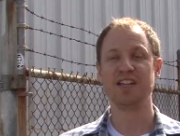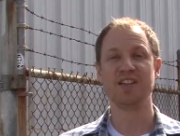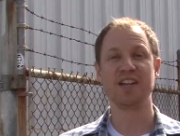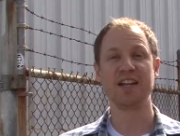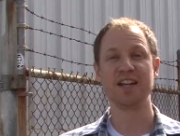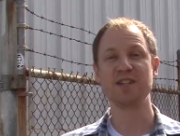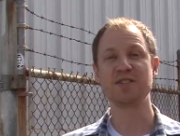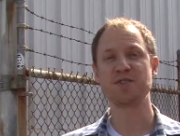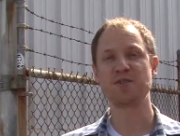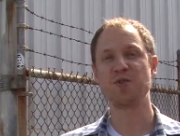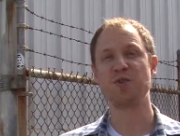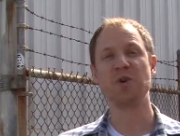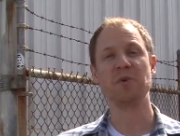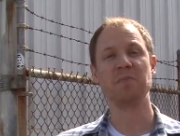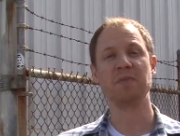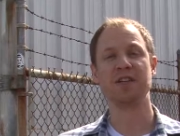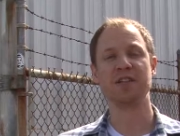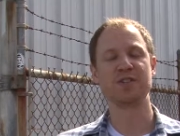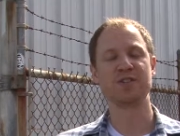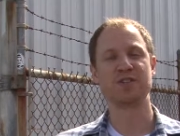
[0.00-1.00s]
Atlanta School of
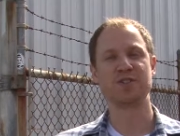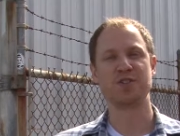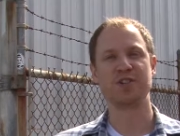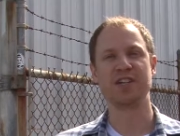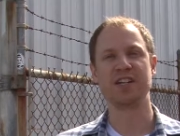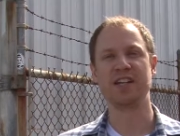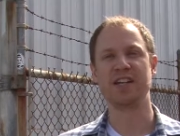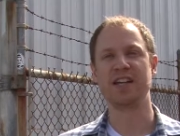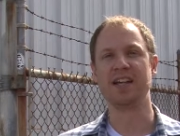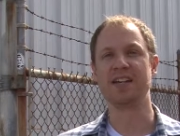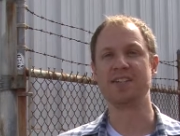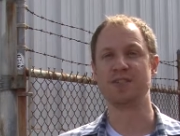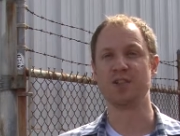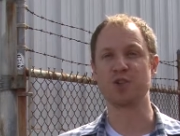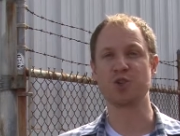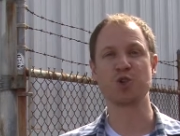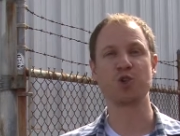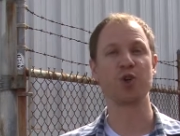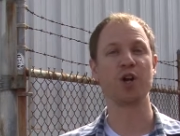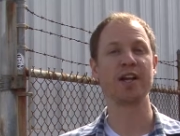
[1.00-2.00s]
Ministry is a
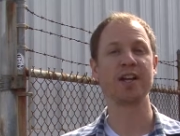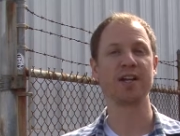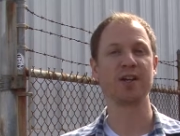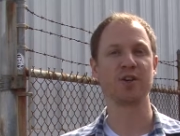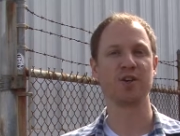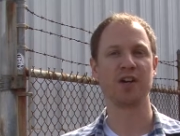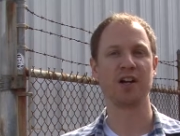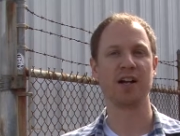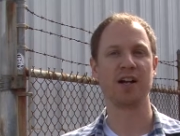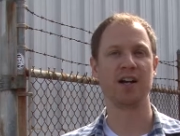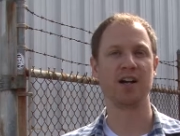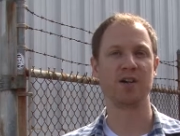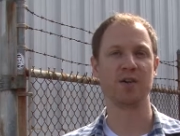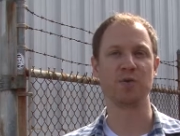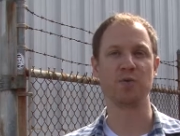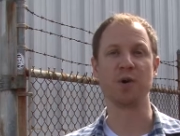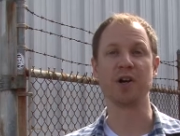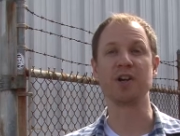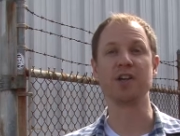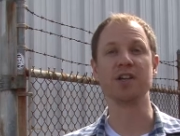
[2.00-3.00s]
training
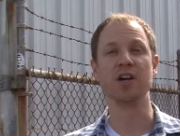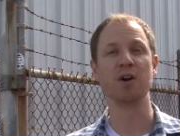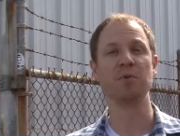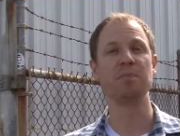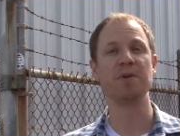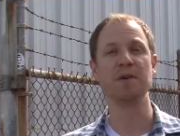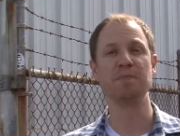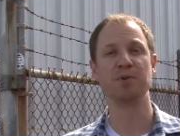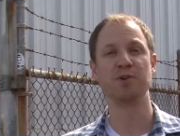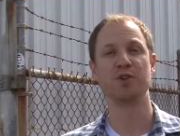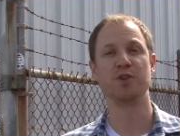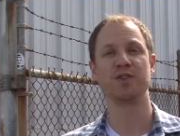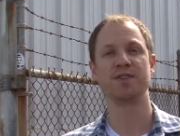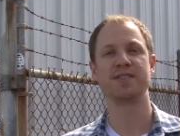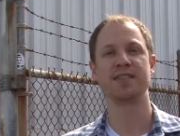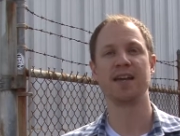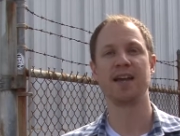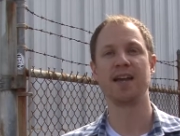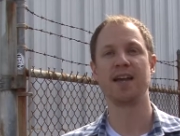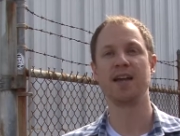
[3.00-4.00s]
ground where young people who
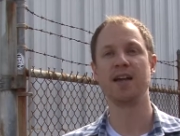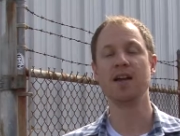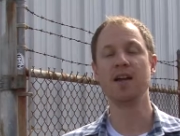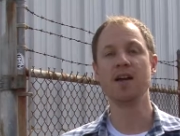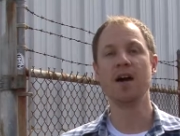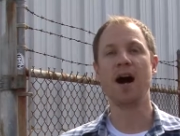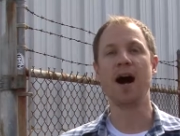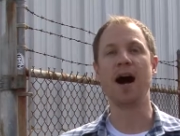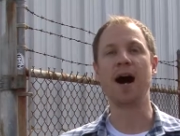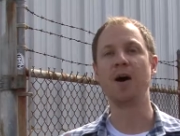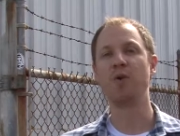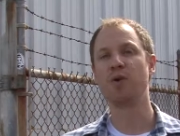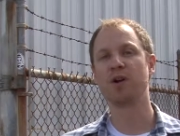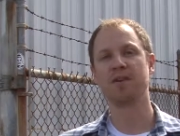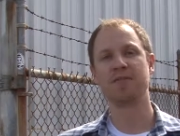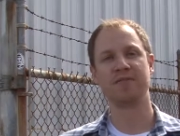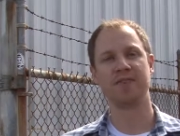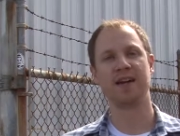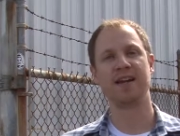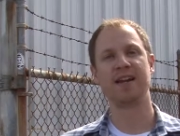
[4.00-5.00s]
say, I want
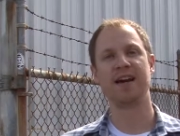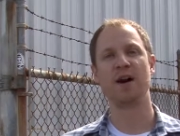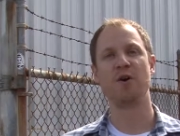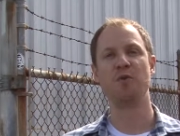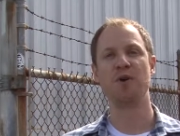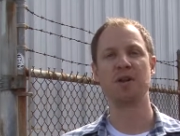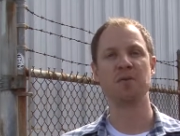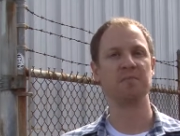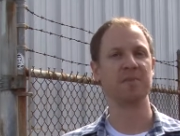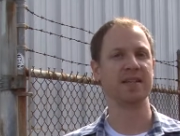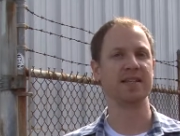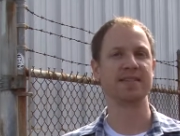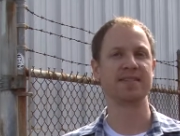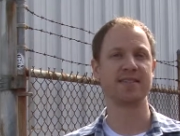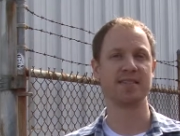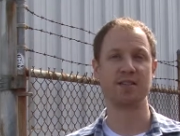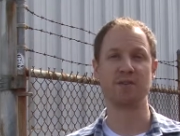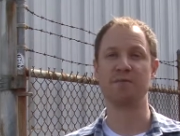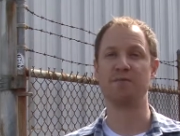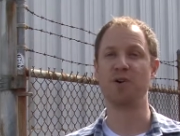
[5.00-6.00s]
to find out what it means
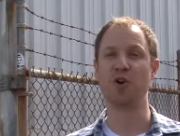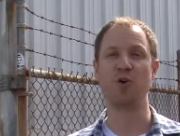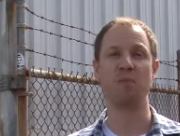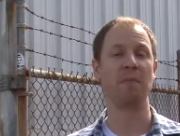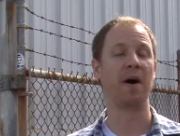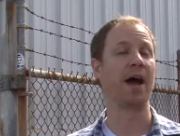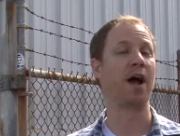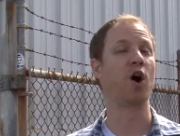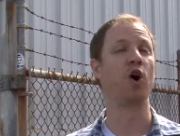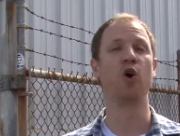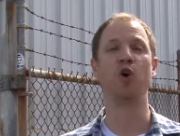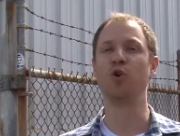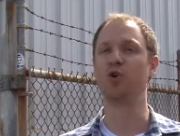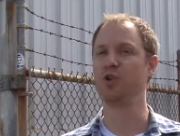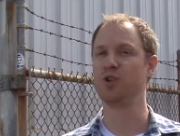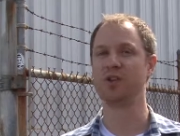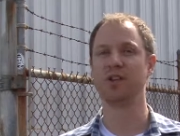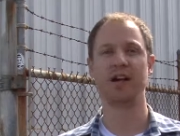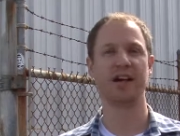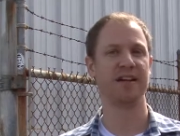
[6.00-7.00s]
to devote my
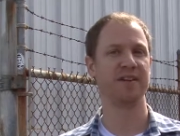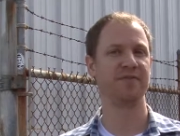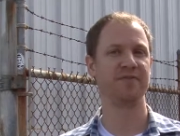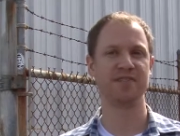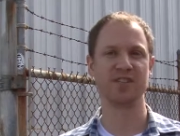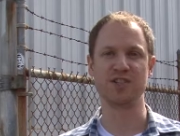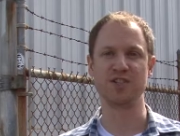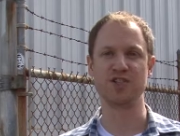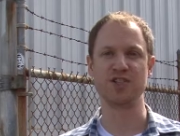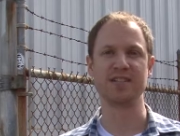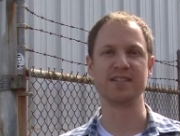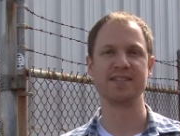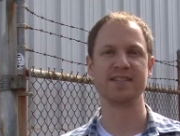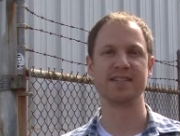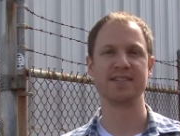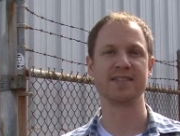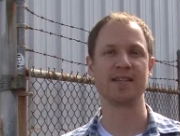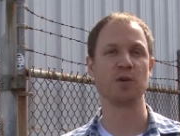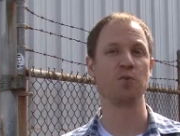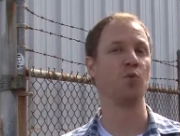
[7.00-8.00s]
whole life to
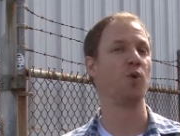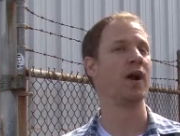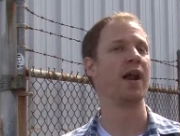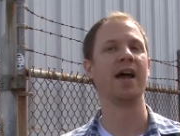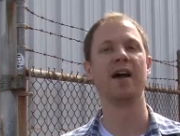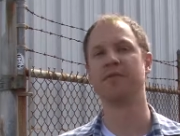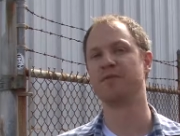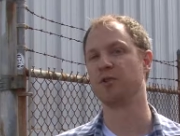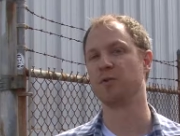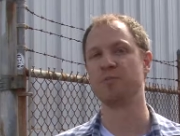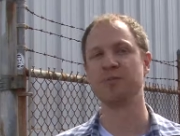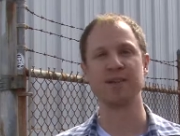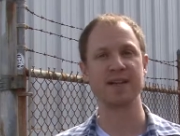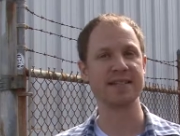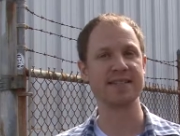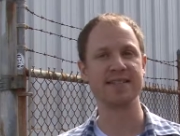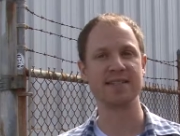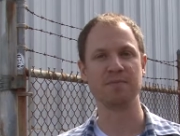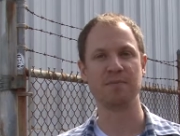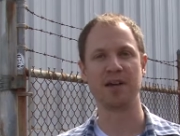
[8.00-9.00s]
Jesus in whatever
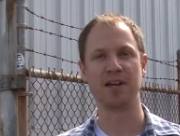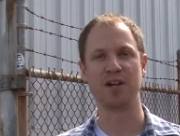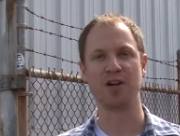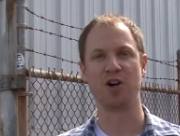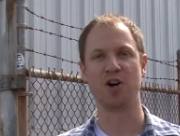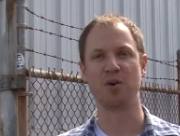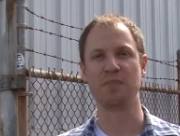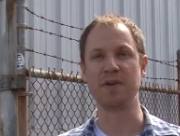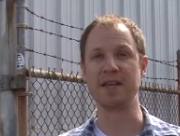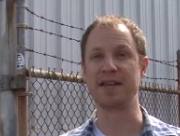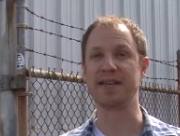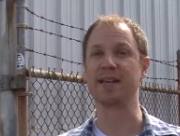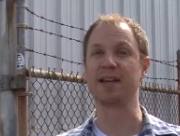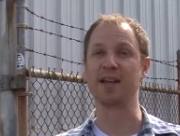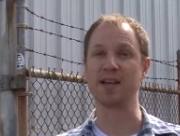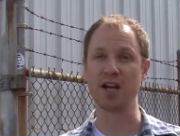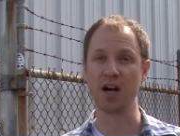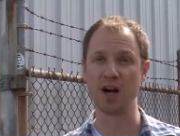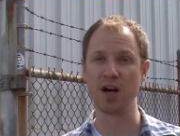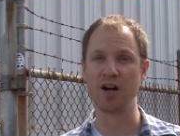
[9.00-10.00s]
place he may call me
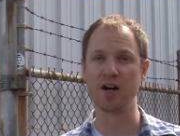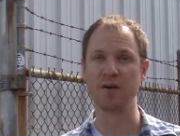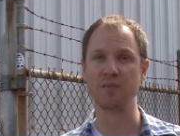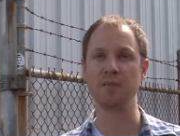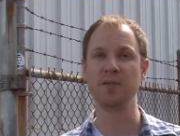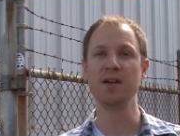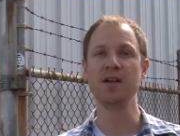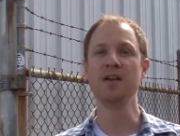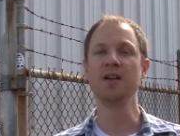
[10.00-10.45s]
can come